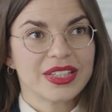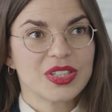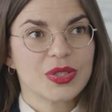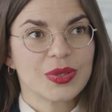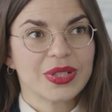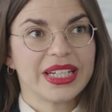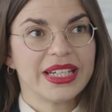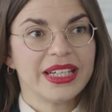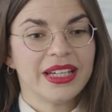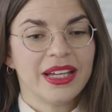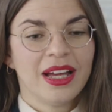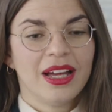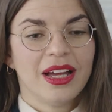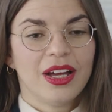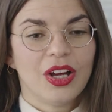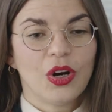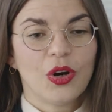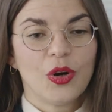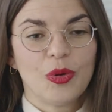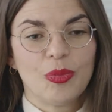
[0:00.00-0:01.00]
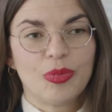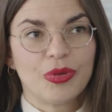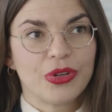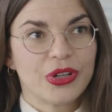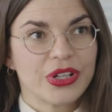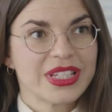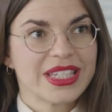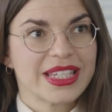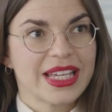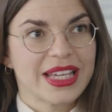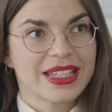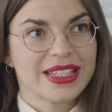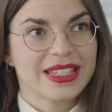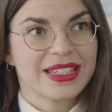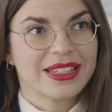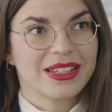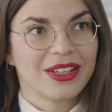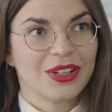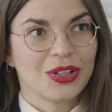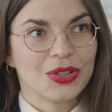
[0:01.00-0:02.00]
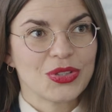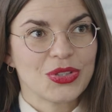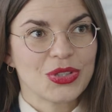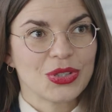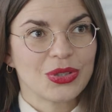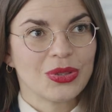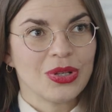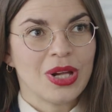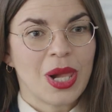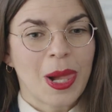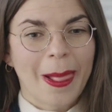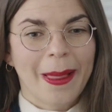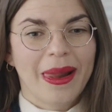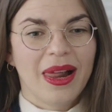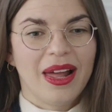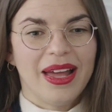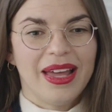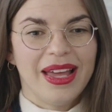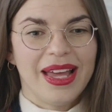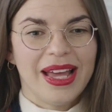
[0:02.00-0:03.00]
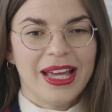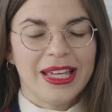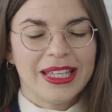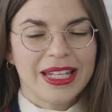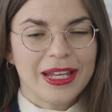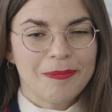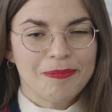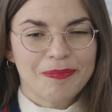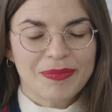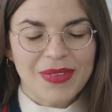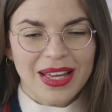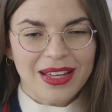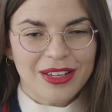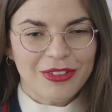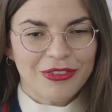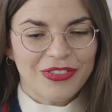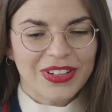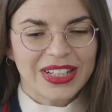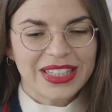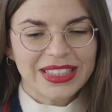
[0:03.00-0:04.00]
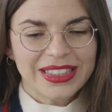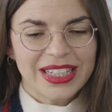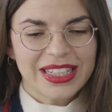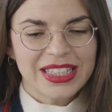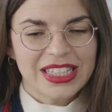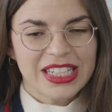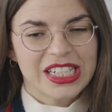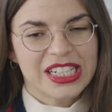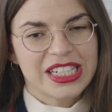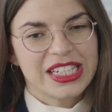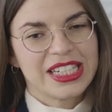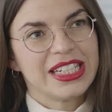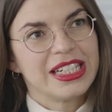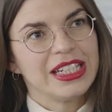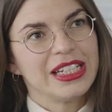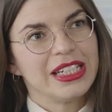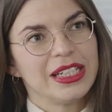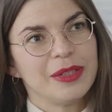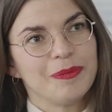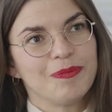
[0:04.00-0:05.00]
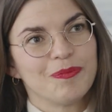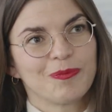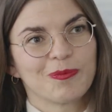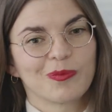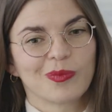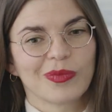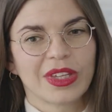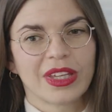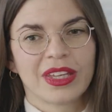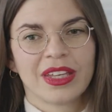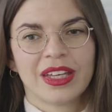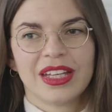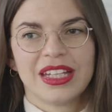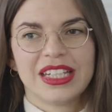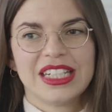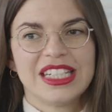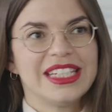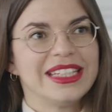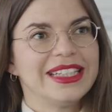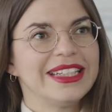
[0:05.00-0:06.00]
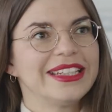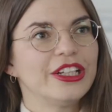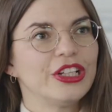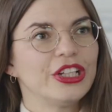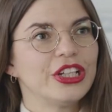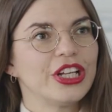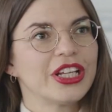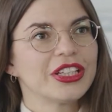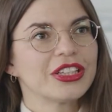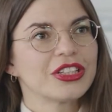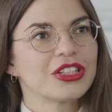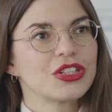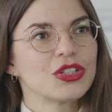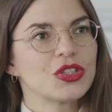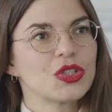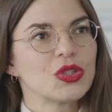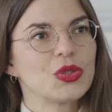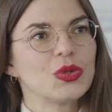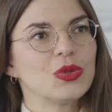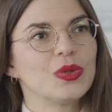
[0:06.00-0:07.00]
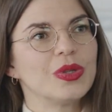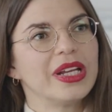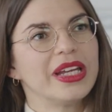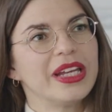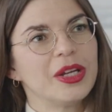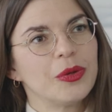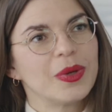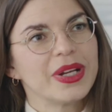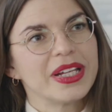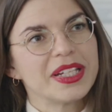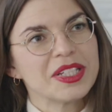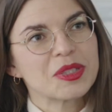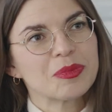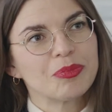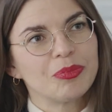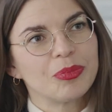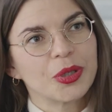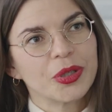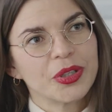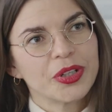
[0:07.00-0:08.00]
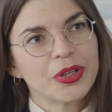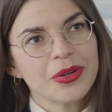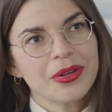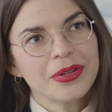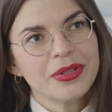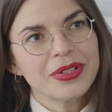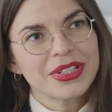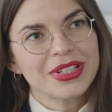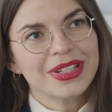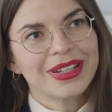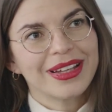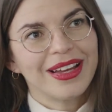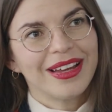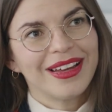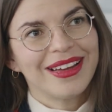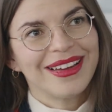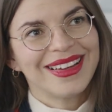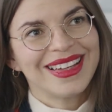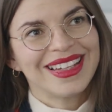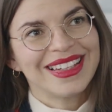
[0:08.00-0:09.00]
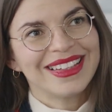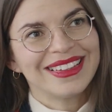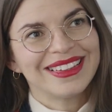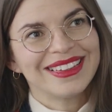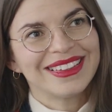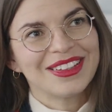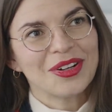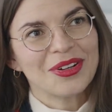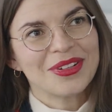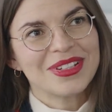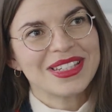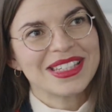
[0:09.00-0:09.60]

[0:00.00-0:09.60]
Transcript: it's really her process also. And I find that she did a lot just to erase borders her